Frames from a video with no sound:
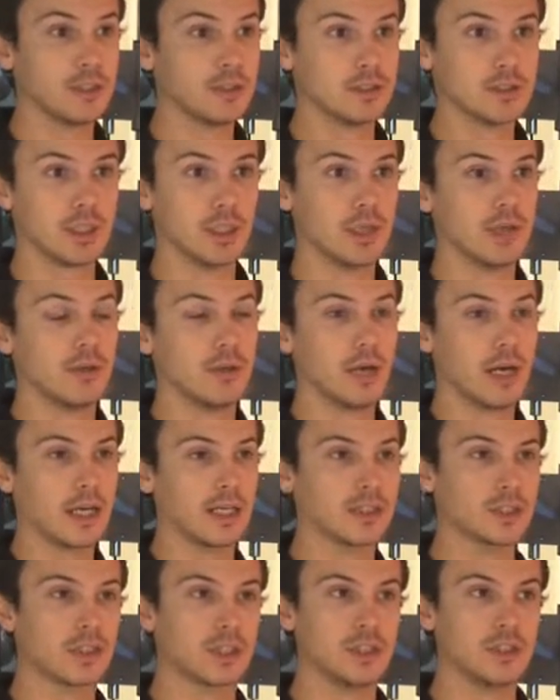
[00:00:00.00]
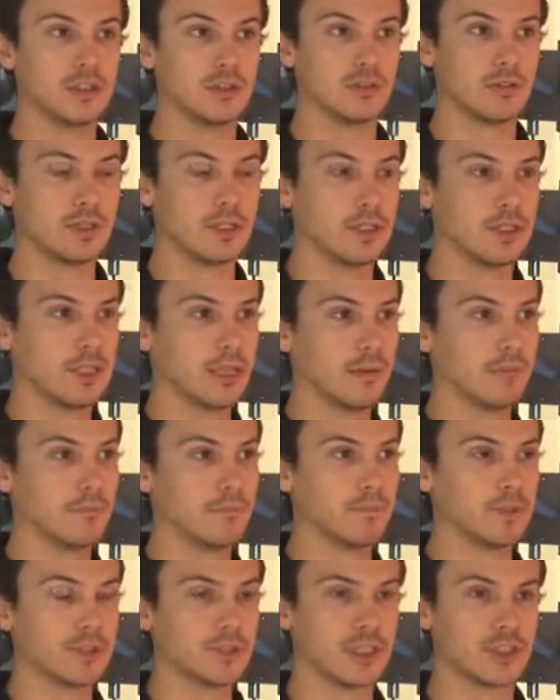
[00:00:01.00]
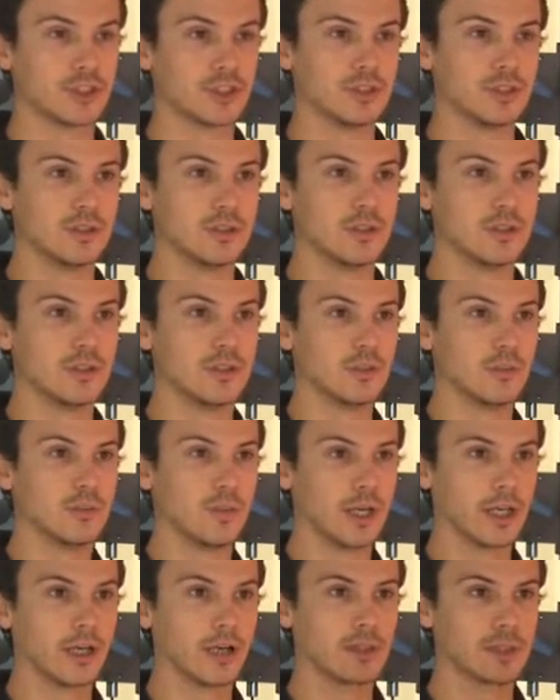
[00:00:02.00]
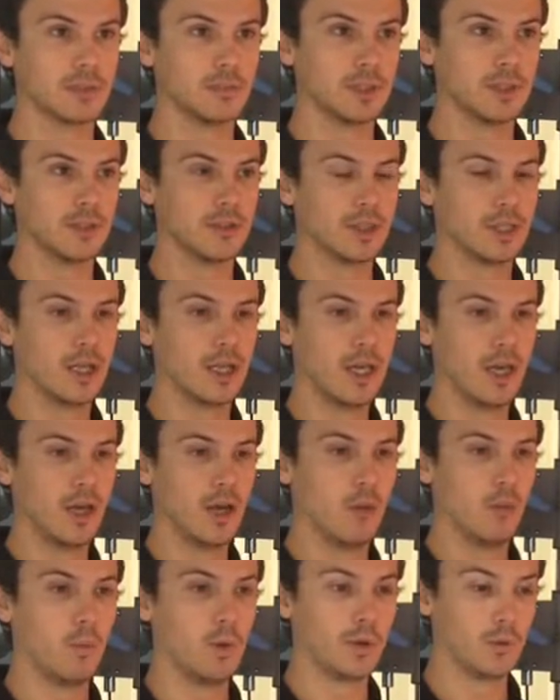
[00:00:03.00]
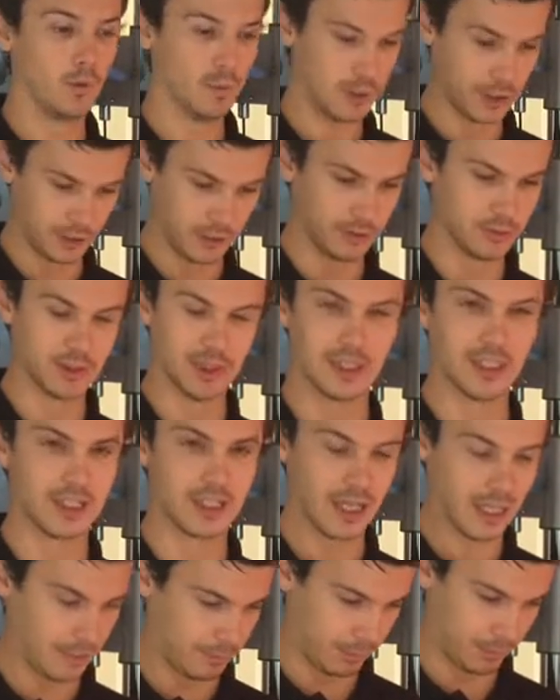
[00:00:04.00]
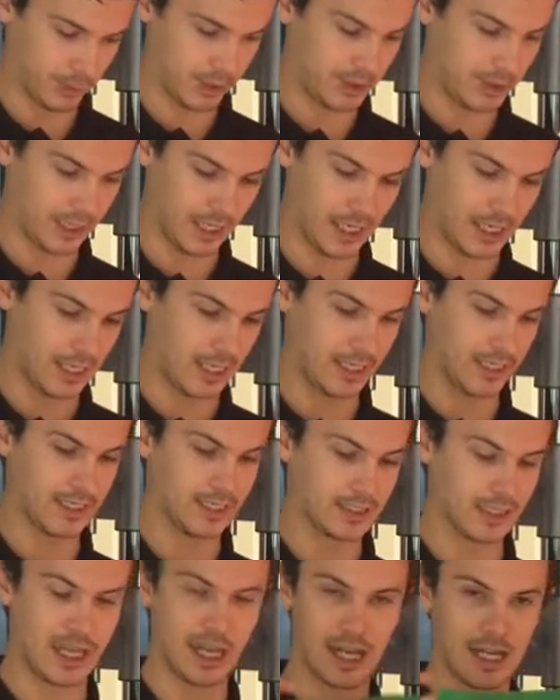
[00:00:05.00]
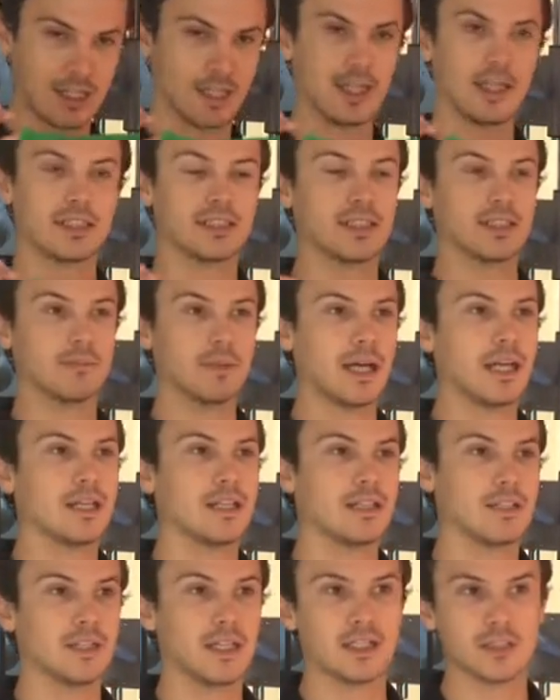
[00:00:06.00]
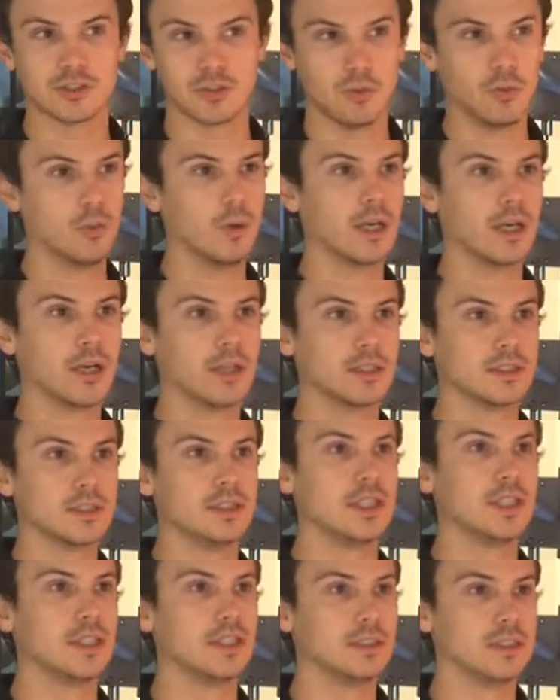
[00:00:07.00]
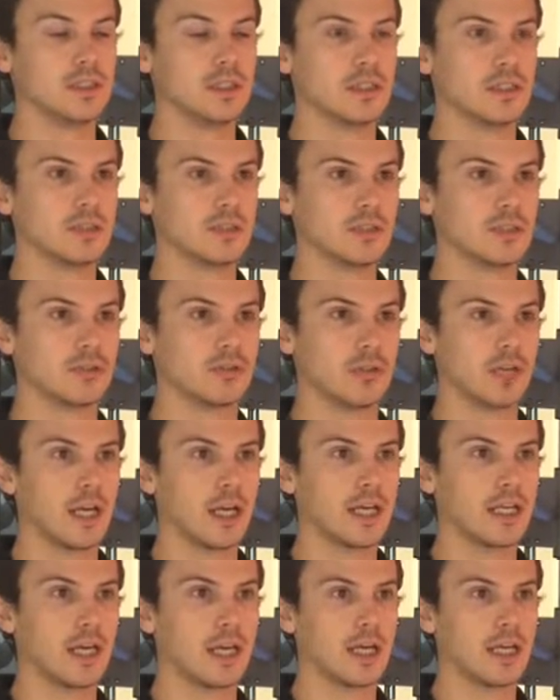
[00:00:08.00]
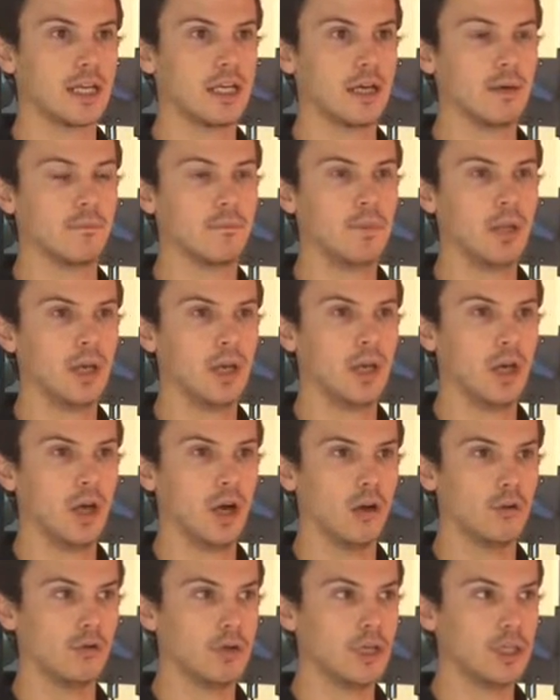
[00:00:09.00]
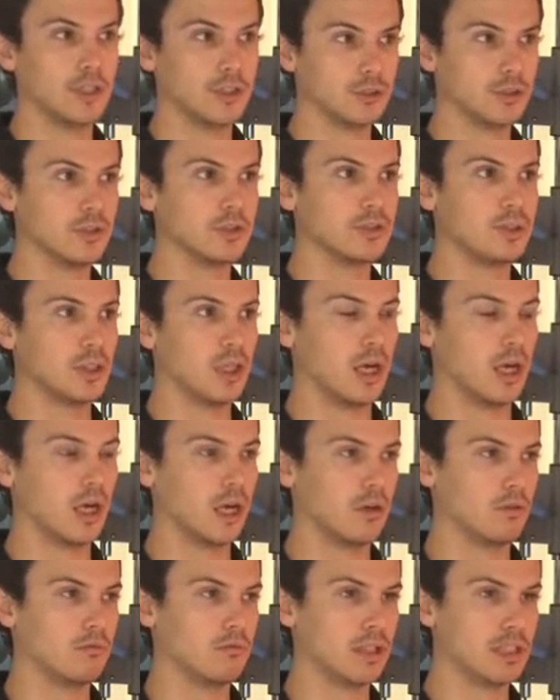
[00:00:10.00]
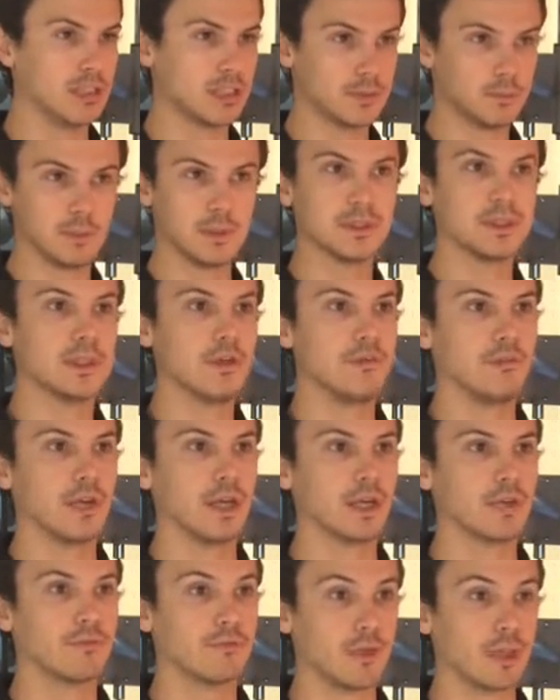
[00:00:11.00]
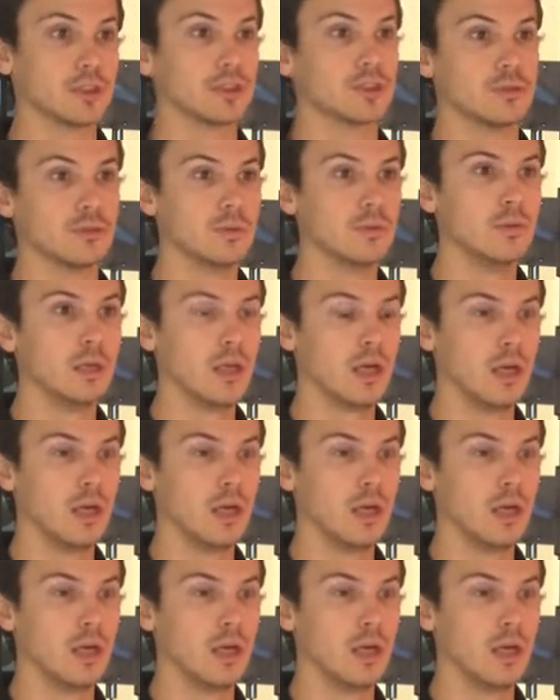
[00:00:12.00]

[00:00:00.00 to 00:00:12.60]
So actually during the session that we're going to be doing, we will be using a body and an elastic band, and that's all we're going to need to create a really good, really specific functional